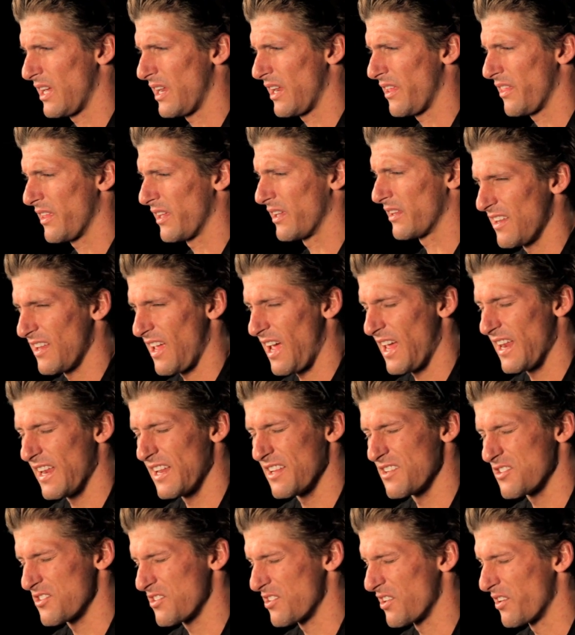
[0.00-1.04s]
I think. I didn't
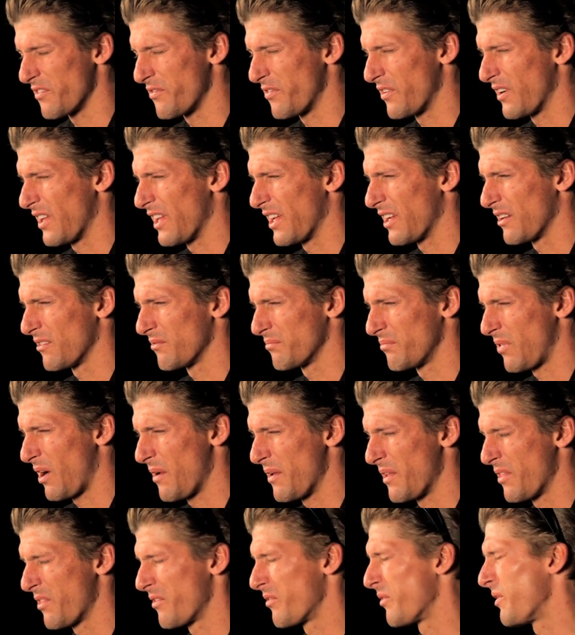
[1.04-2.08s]
surf for like probably
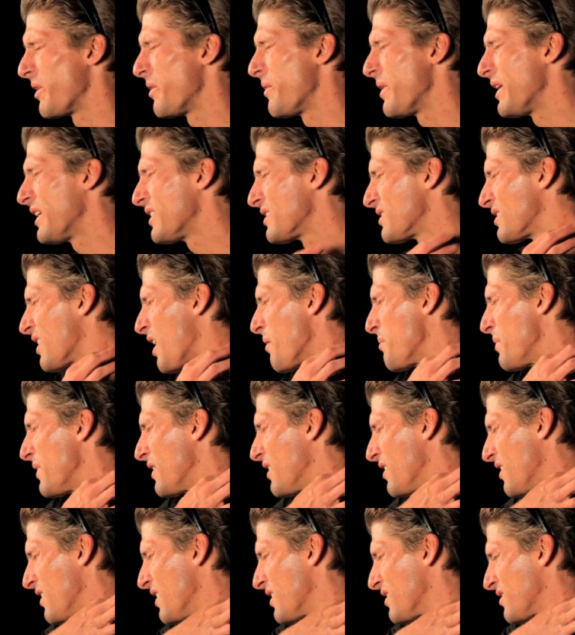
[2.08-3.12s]
3 weeks up
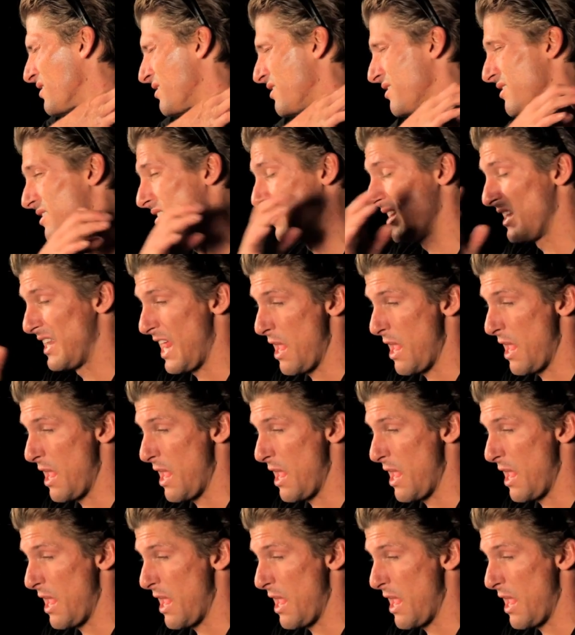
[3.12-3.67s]
into the day